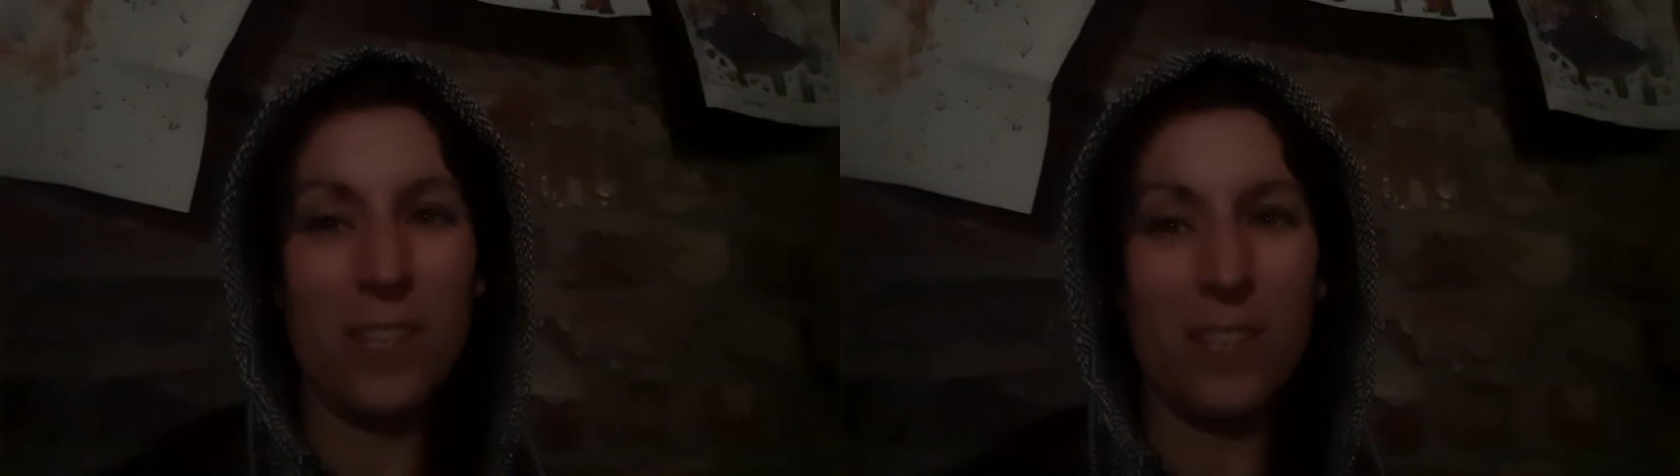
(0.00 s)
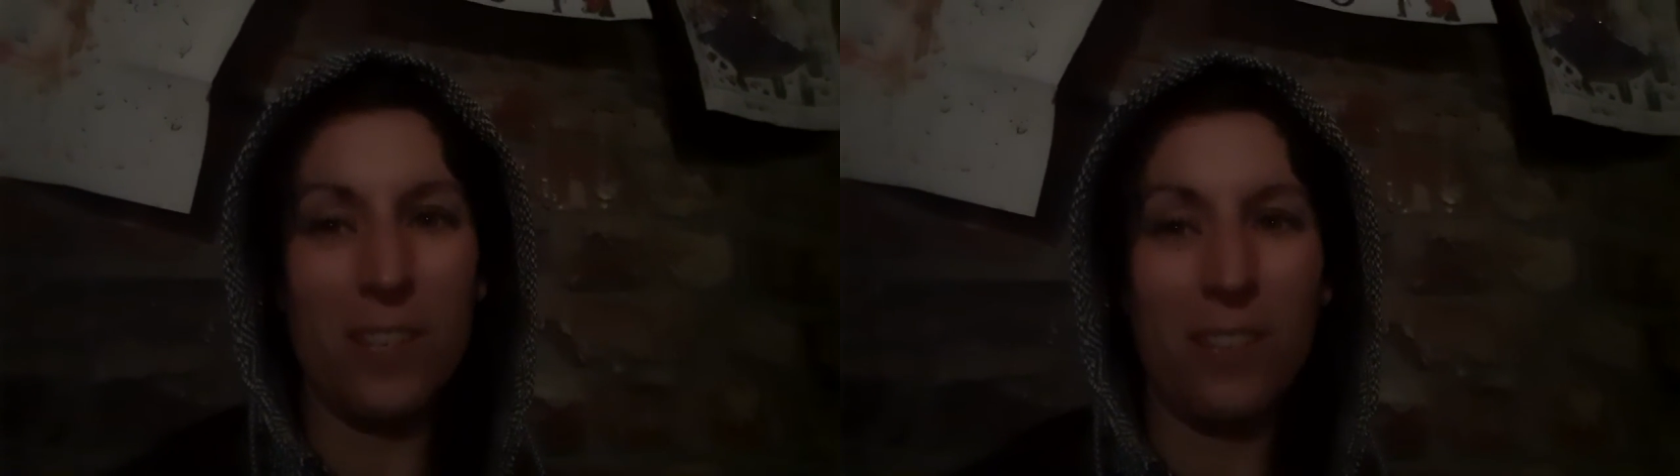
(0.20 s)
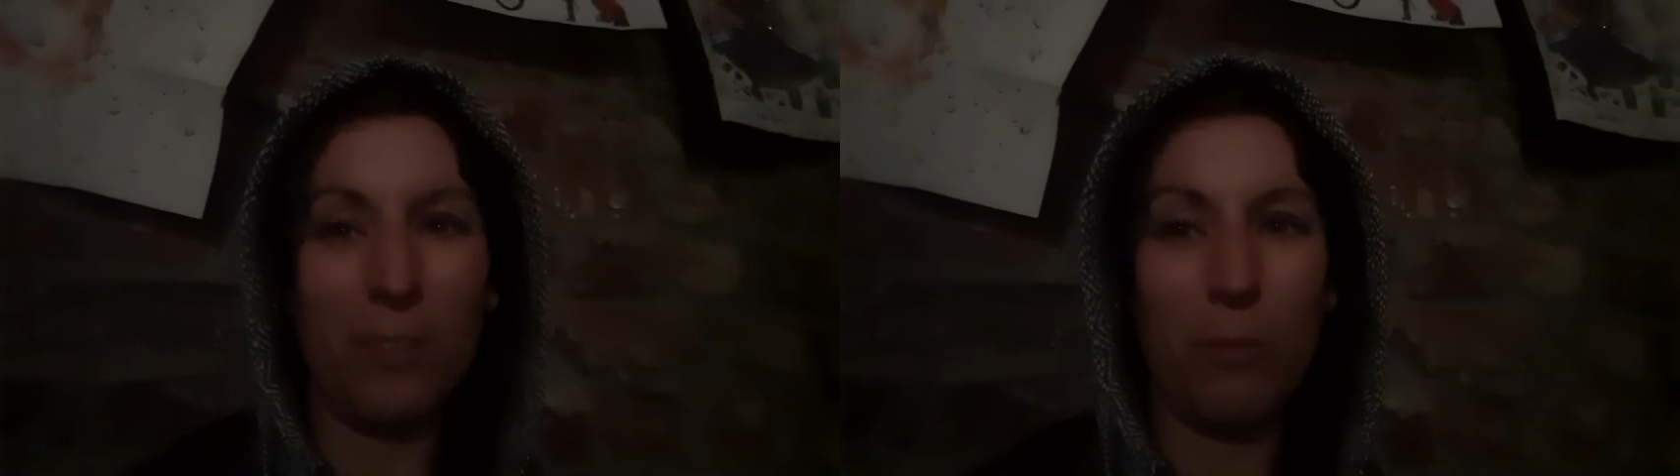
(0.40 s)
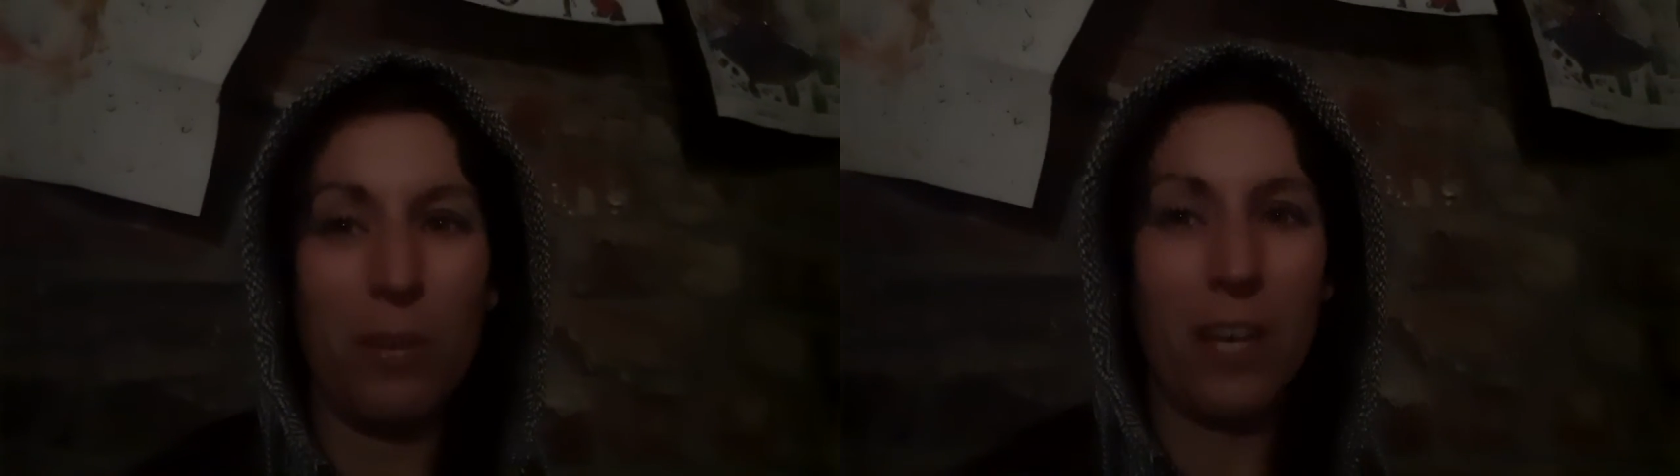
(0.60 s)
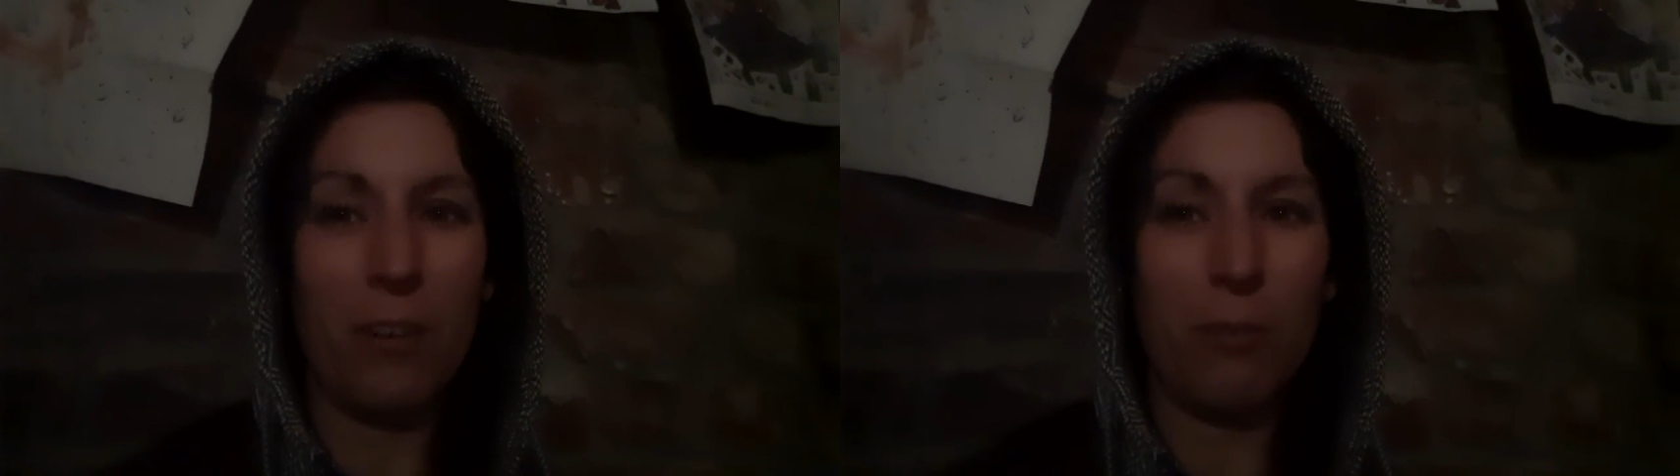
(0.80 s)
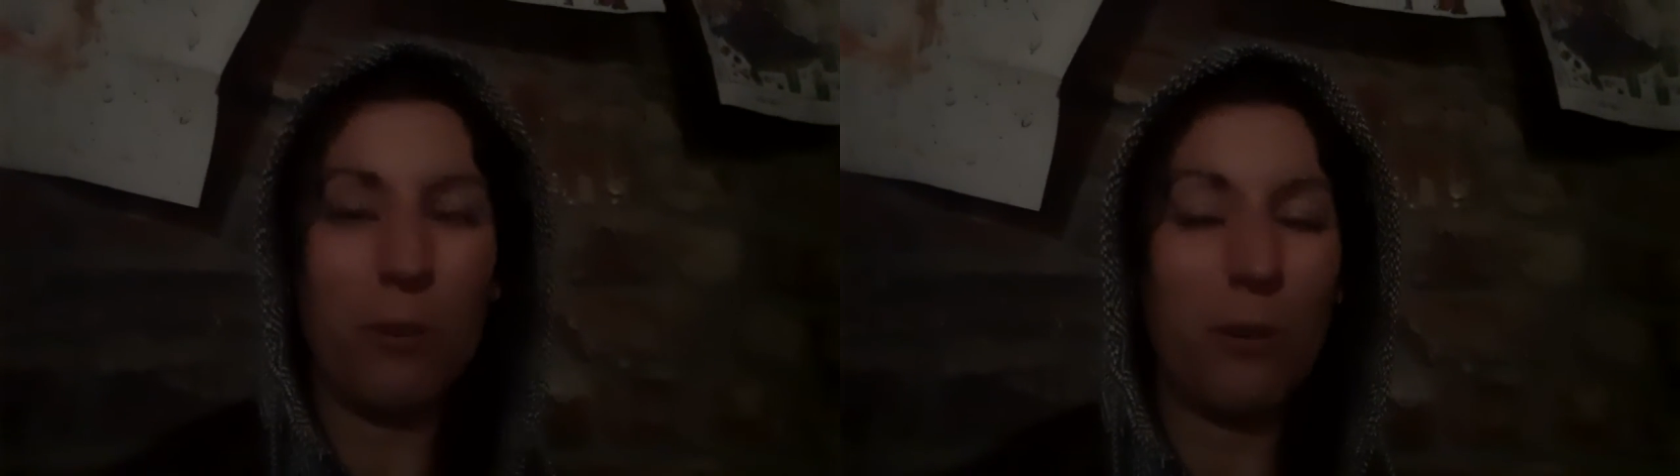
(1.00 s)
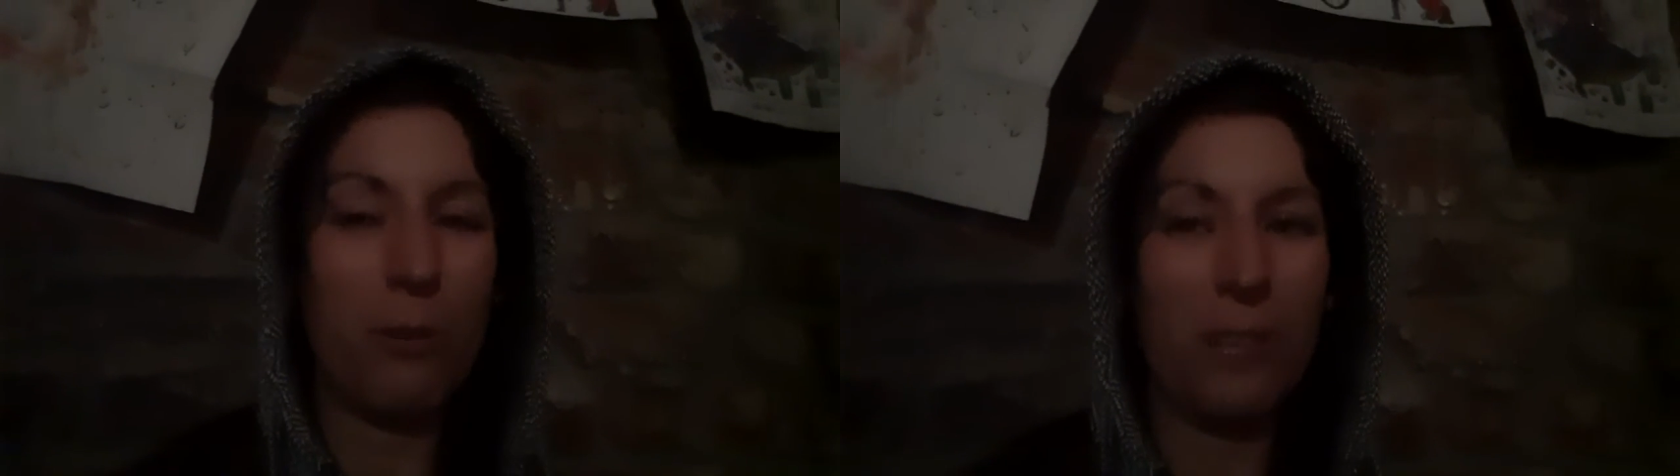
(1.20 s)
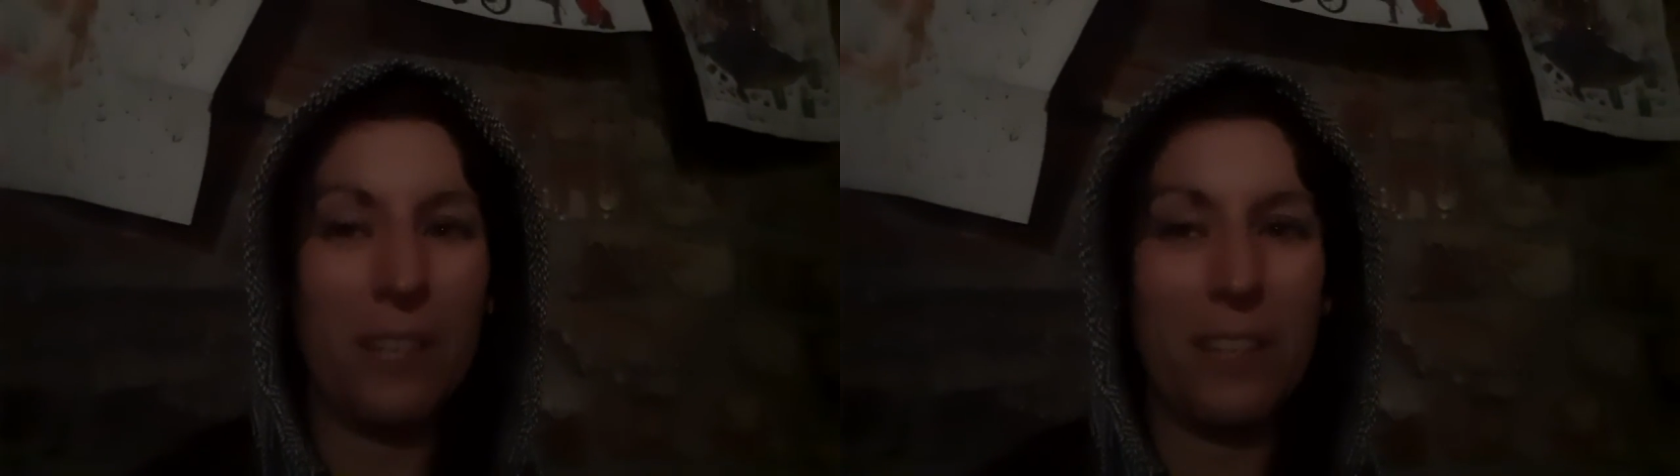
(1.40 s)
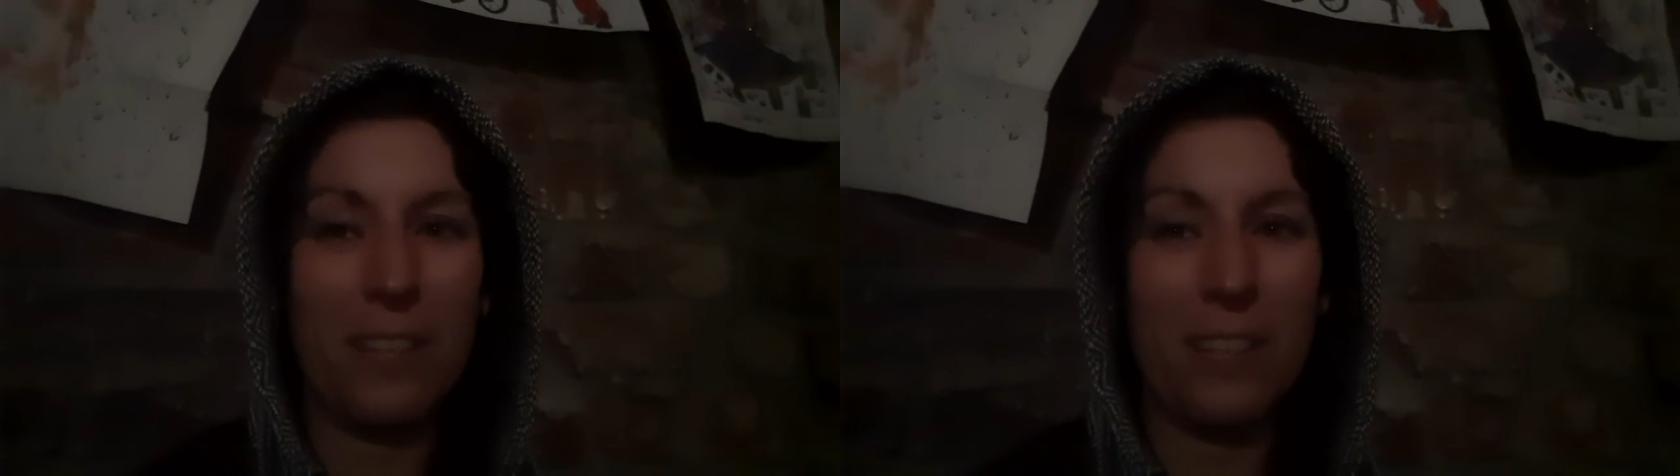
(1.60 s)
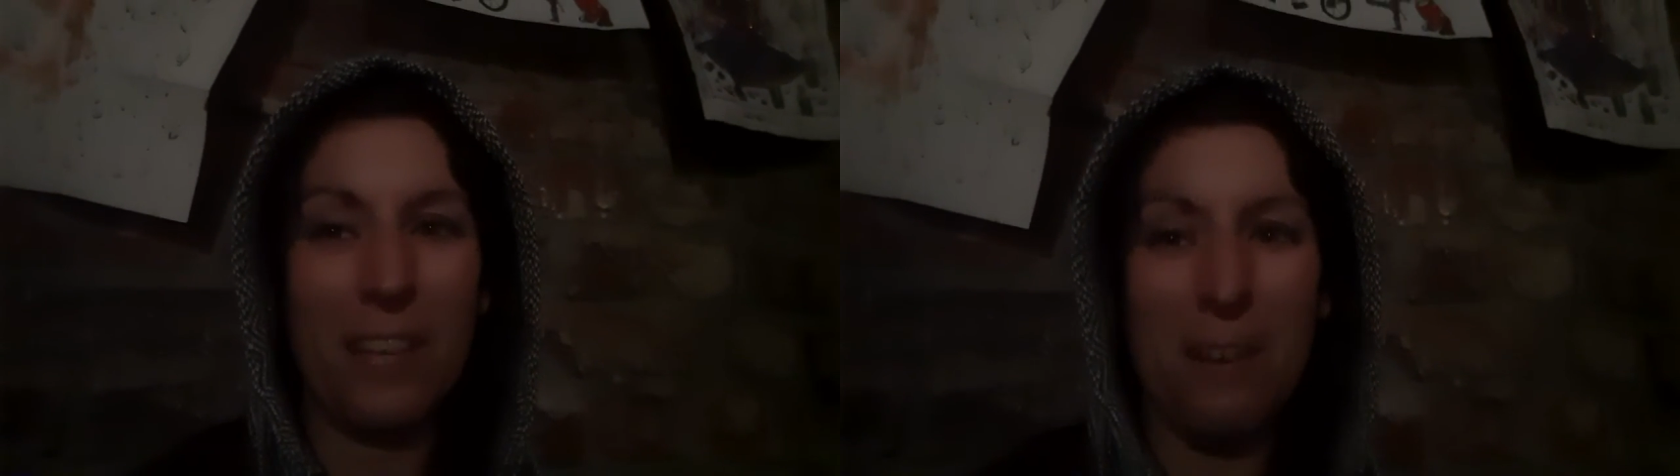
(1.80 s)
that we can grow in